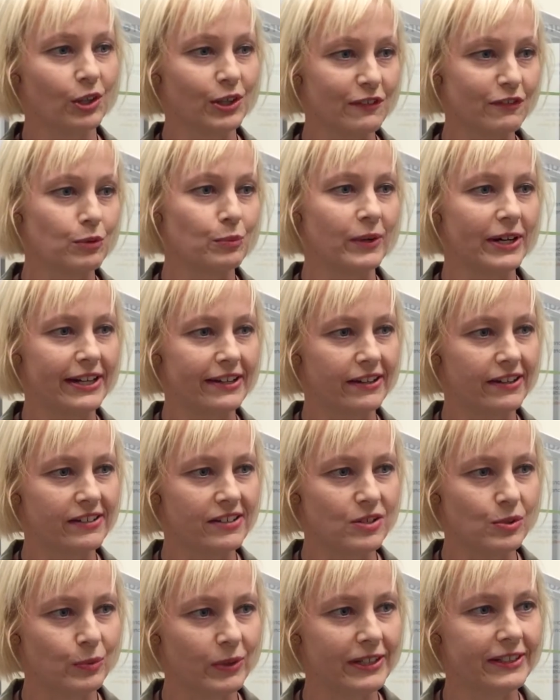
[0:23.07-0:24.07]
lot of them weighed
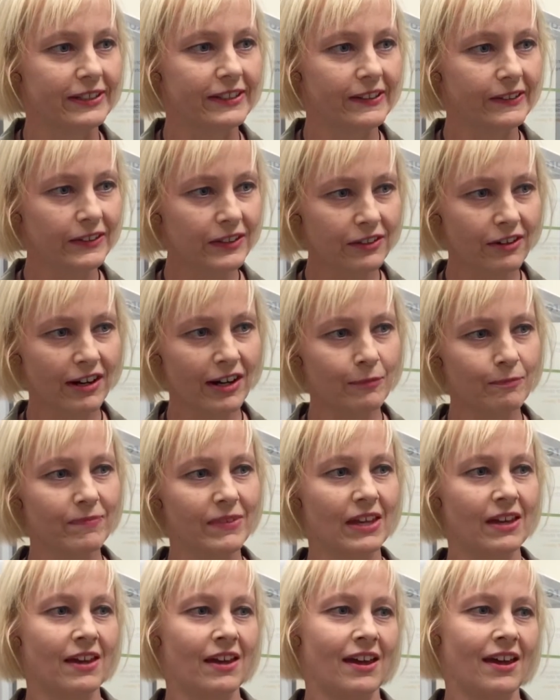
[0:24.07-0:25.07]
under 1
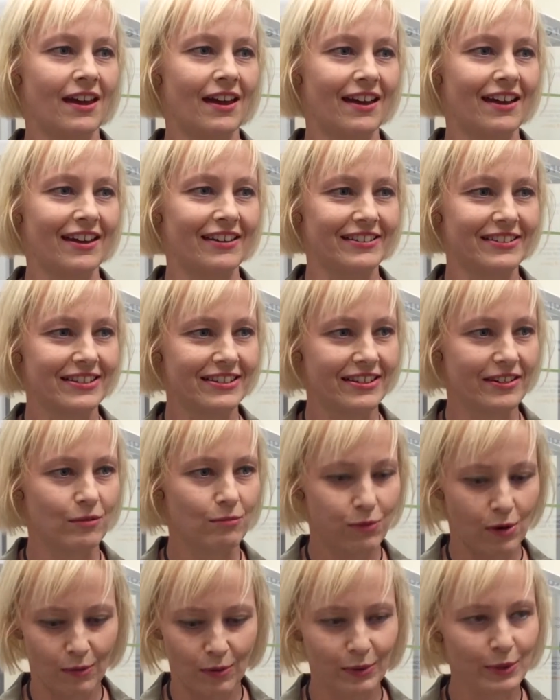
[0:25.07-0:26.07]
kilogram and
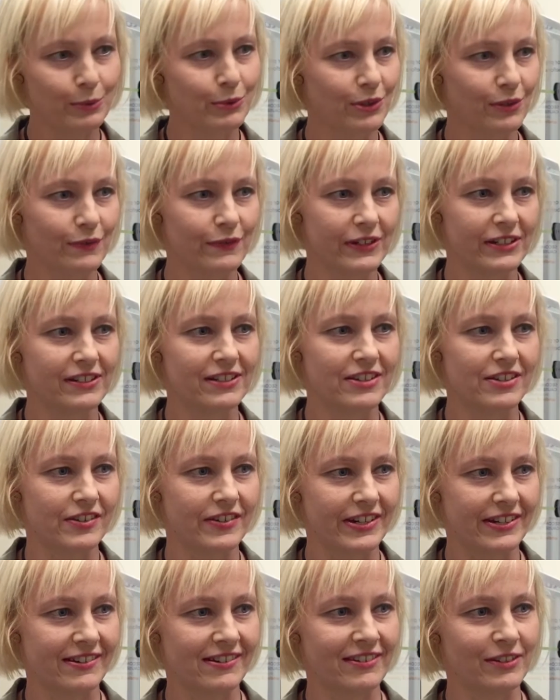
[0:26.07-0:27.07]
probably would have fit into
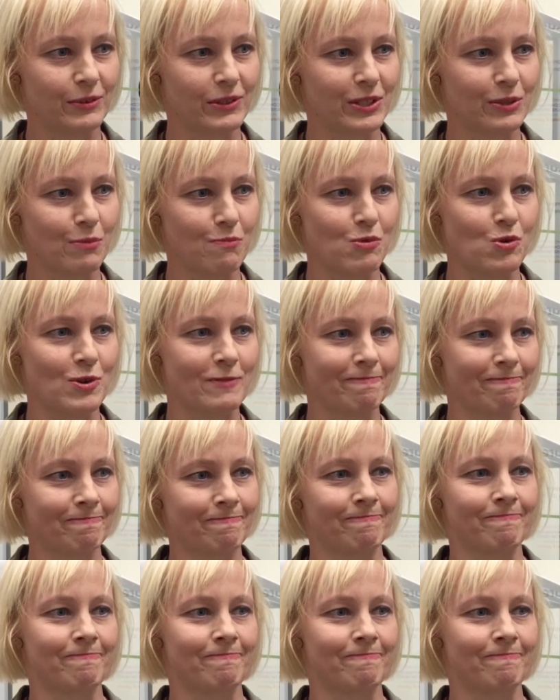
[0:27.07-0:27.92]
your hand when they were born.